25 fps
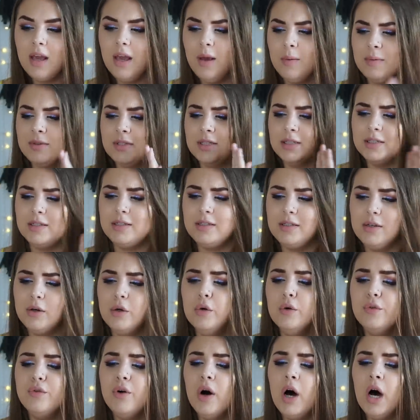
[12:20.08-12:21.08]
It was a
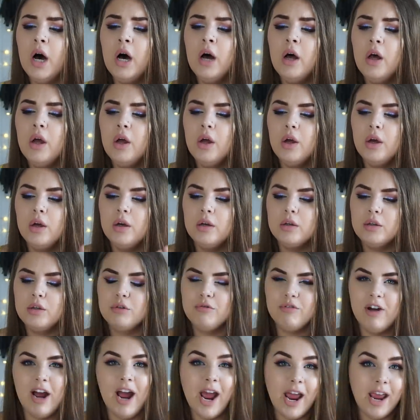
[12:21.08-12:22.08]
silver
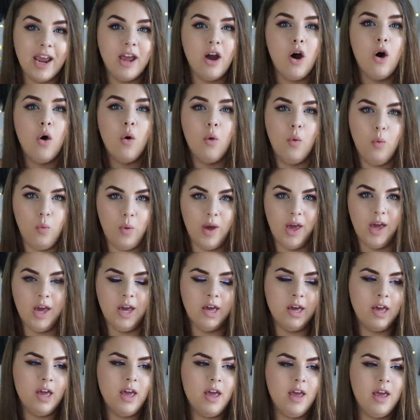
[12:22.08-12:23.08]
grey
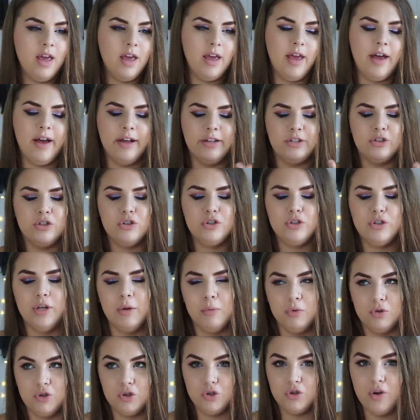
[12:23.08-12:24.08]
wig it, had
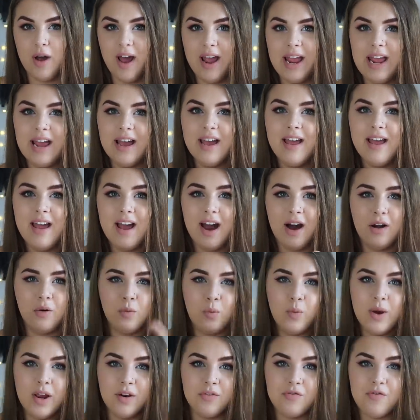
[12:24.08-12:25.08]
it was straight, had a
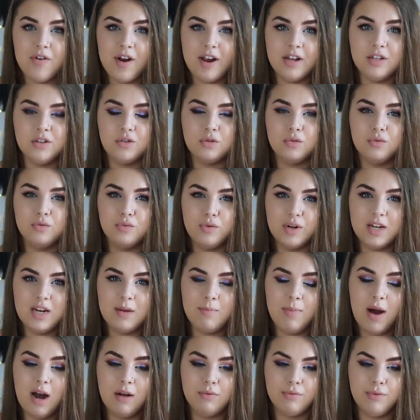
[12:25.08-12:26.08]
weird fringe, really
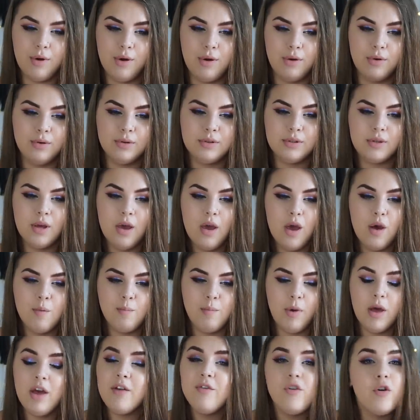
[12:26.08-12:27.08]
bad roots.
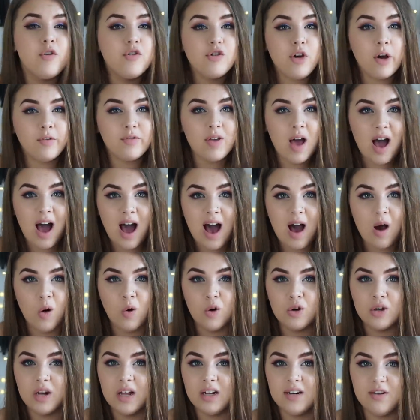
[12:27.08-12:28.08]
But if you shoved a hat
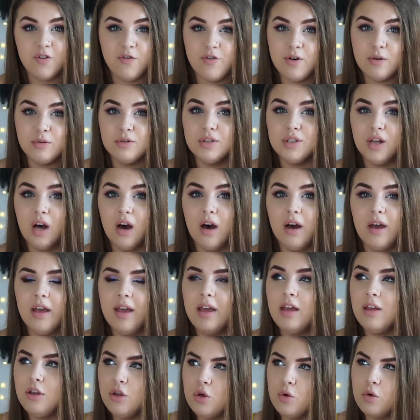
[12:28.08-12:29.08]
on and a filter,
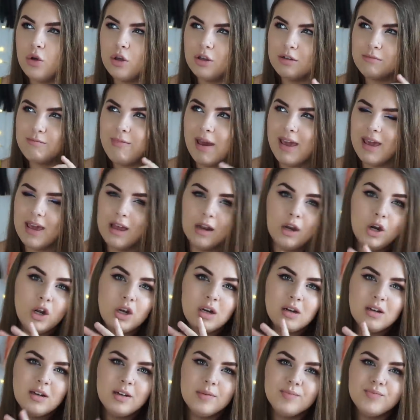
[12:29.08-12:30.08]
you could make it
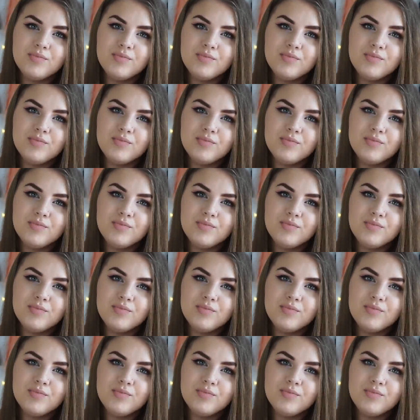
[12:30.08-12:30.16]
look